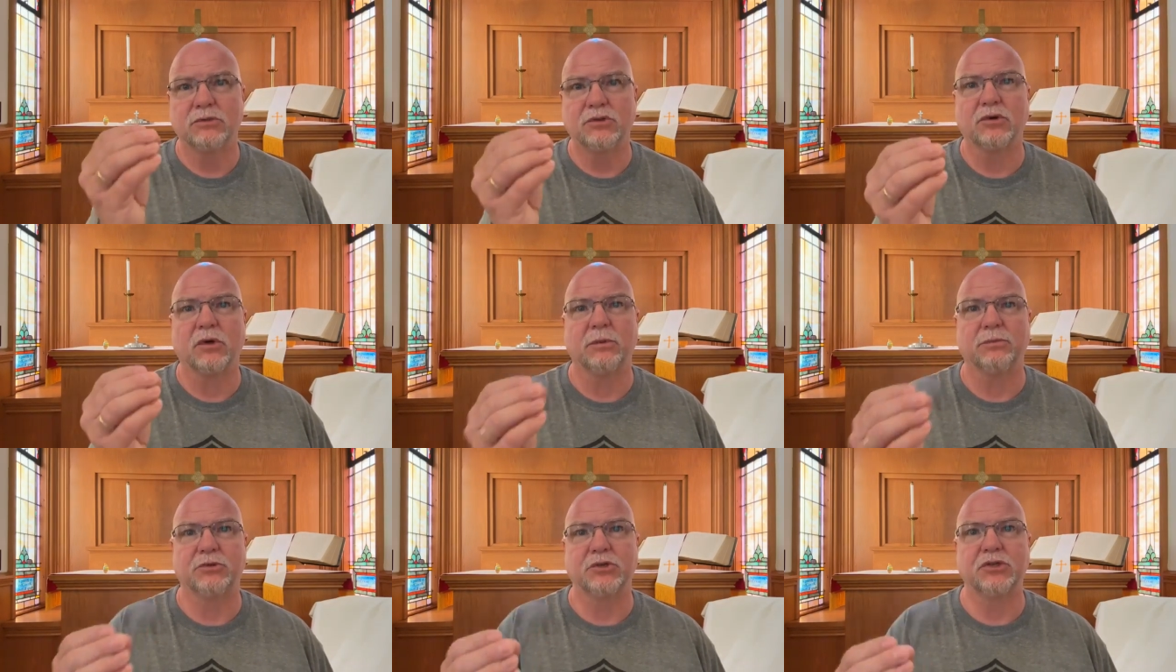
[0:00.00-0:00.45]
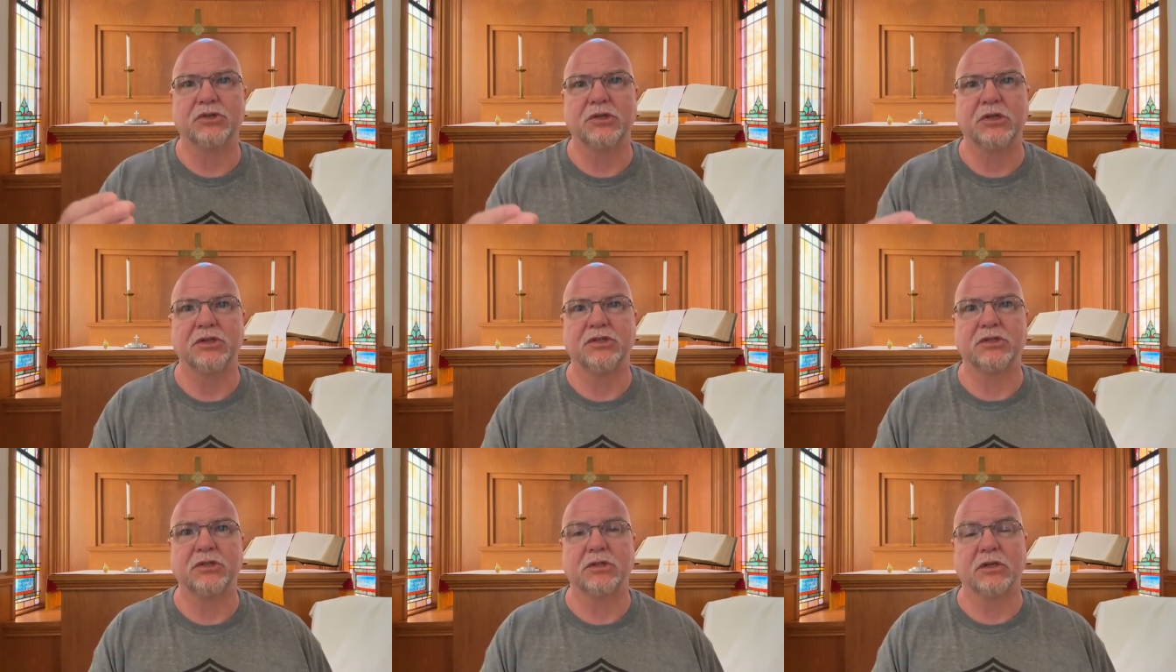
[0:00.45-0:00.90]
scripture
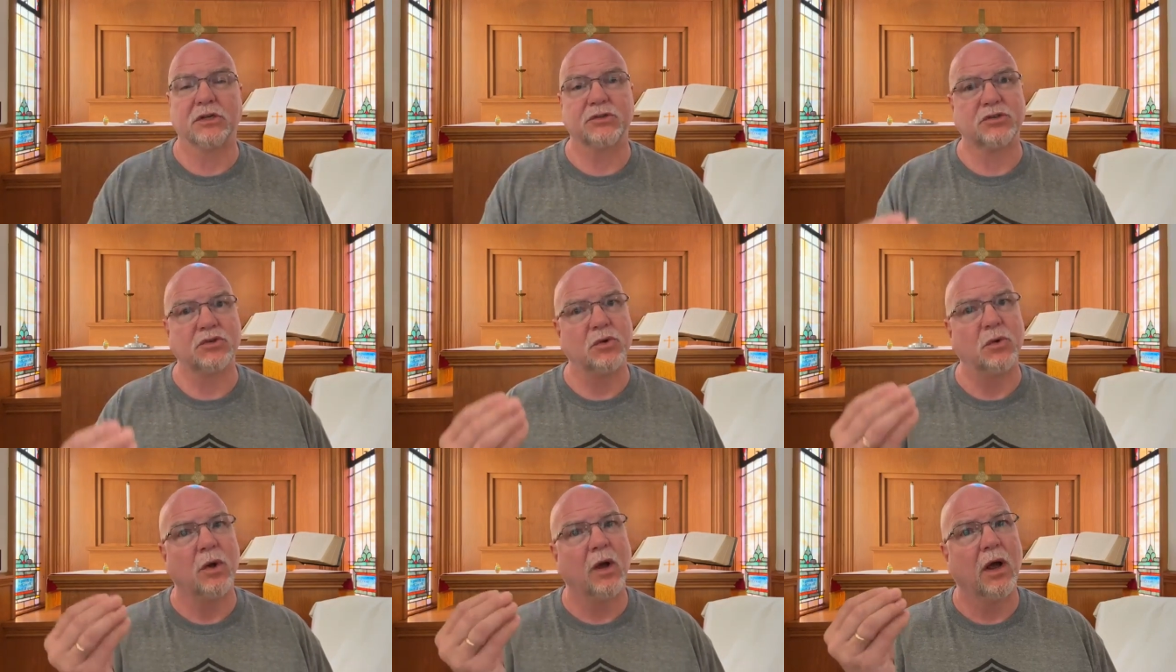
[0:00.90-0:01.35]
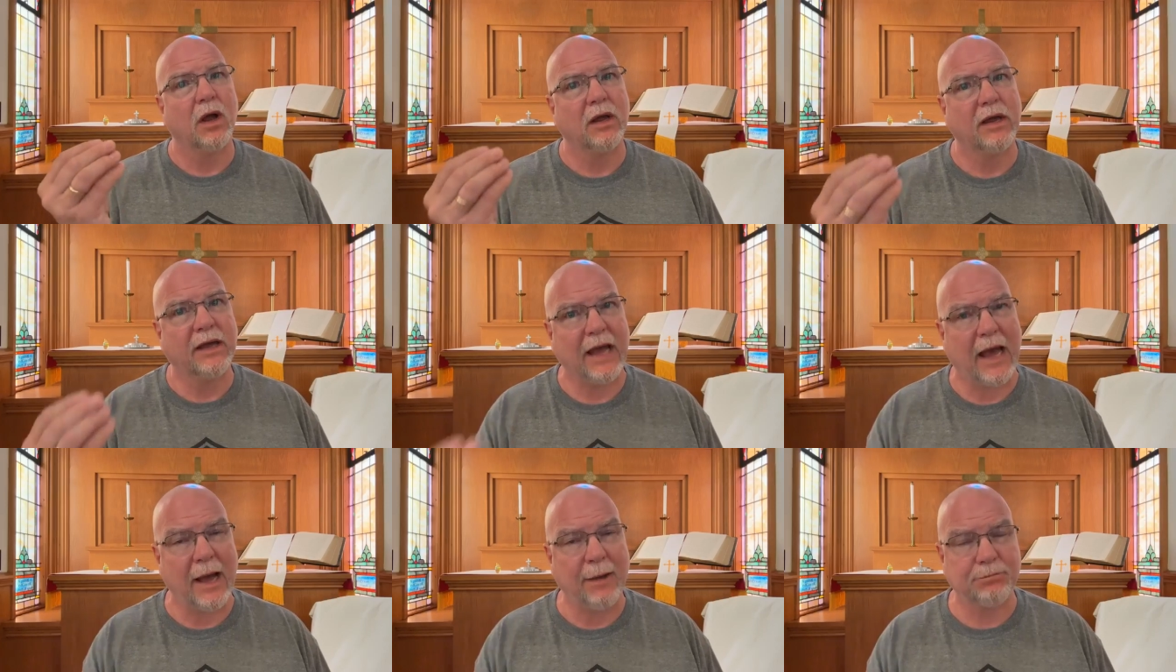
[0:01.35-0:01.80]
teaches us to
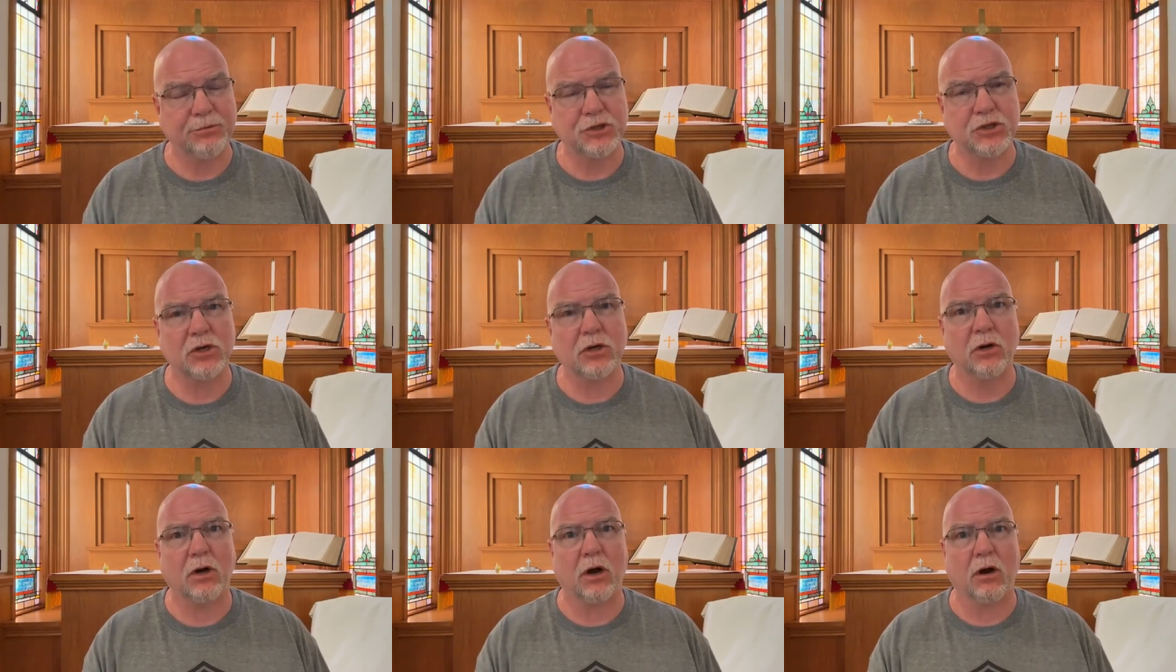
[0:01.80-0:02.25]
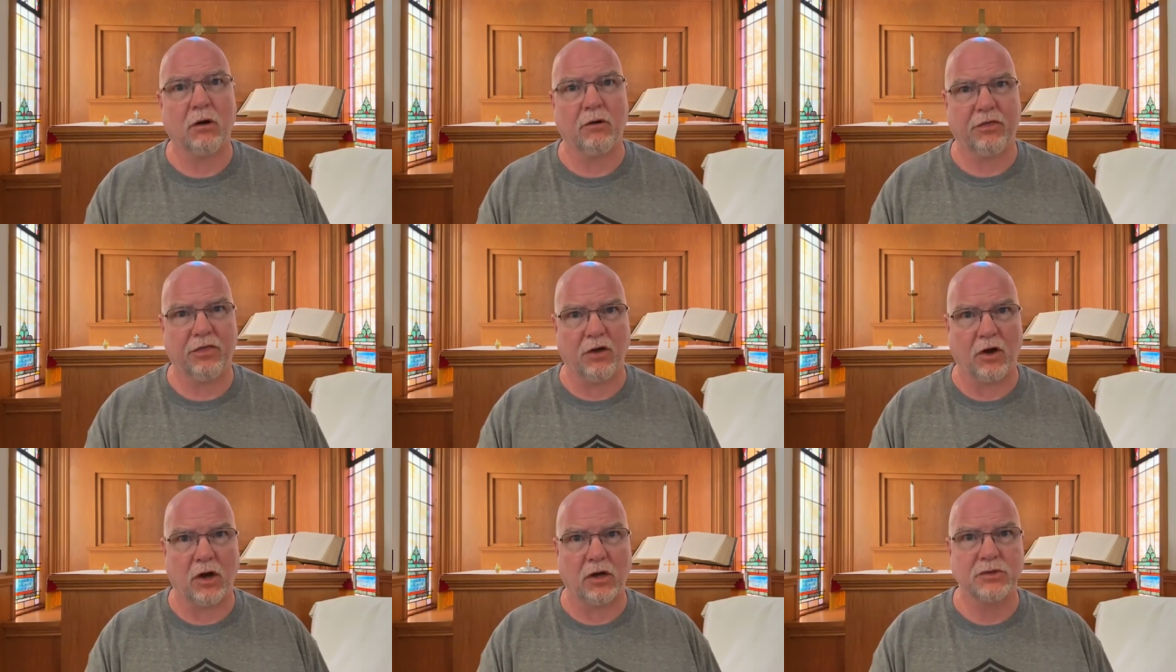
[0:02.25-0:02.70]
capture
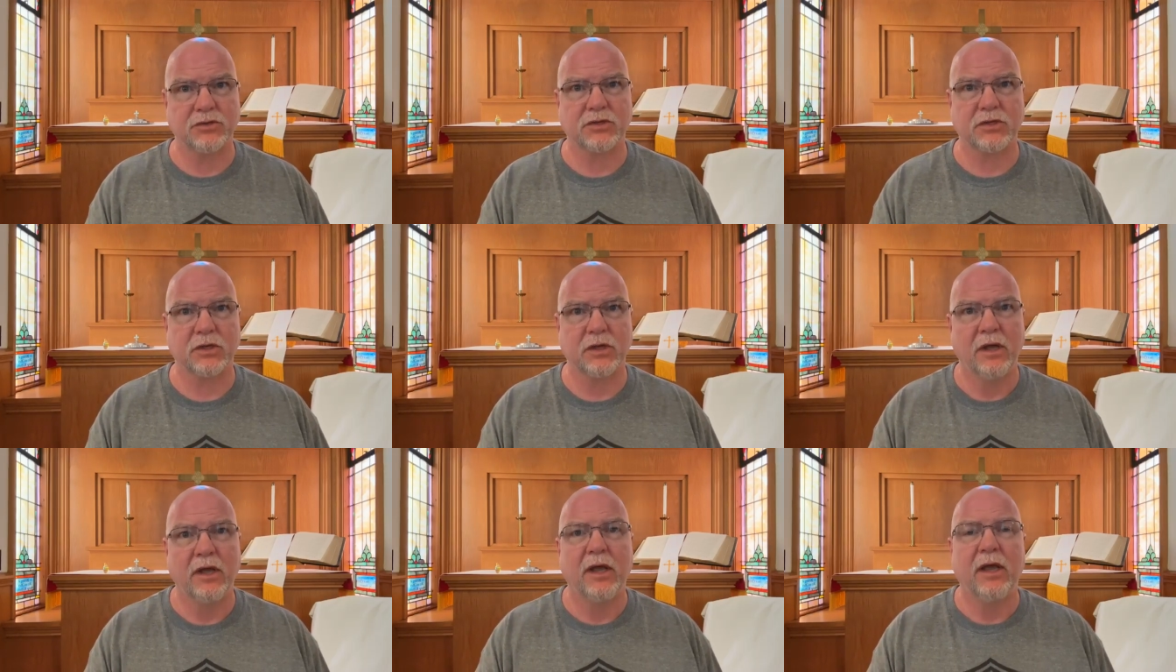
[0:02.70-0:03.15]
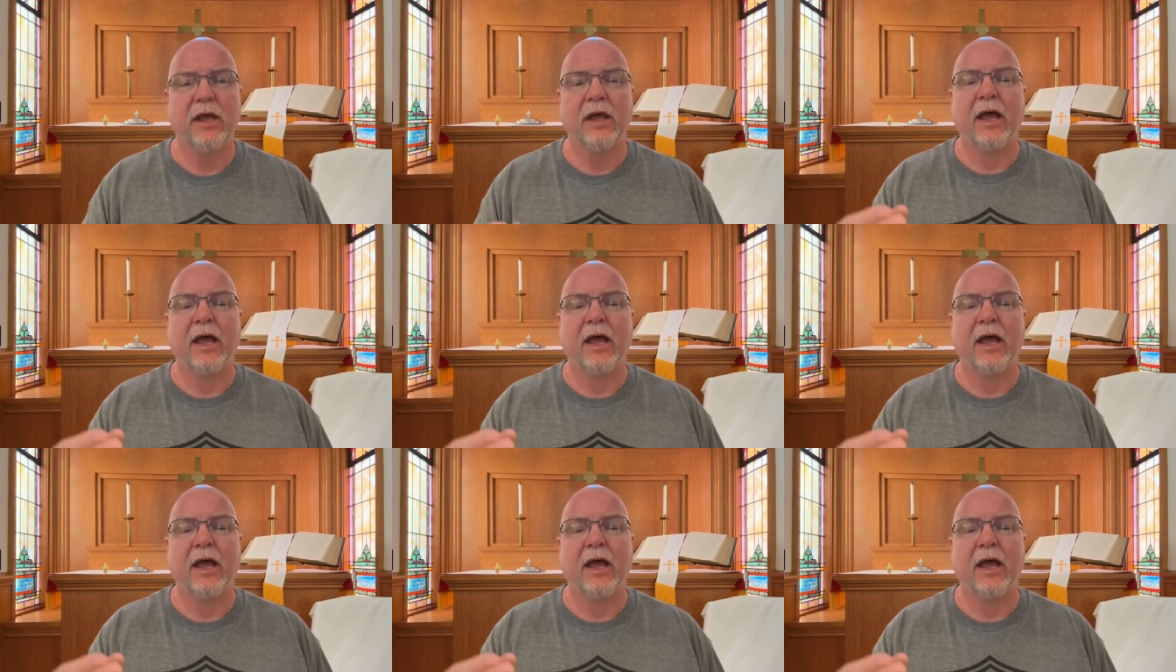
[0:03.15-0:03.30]
our thoughts